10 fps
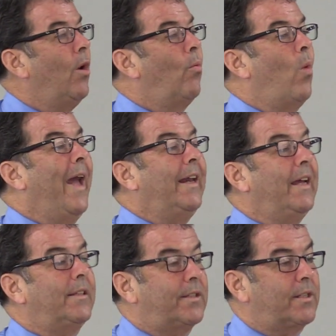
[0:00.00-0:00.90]
When
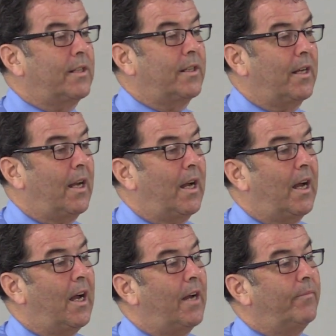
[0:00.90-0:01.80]
it's
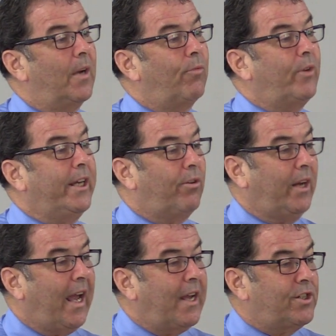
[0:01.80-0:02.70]
a
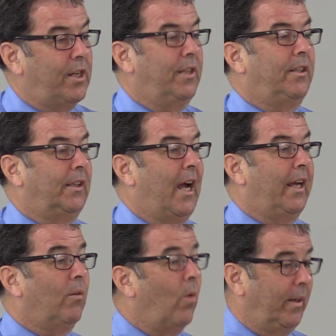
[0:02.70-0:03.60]
recreation and the
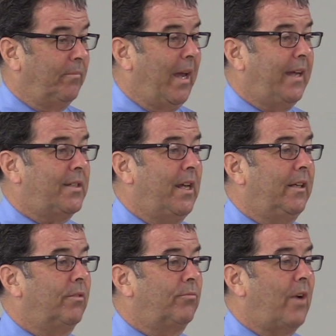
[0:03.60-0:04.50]
like, what makes
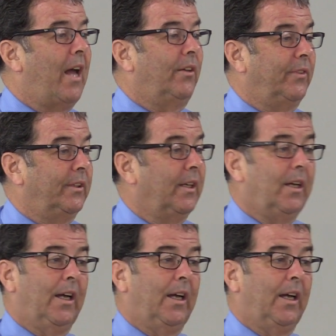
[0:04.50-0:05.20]
it relevant?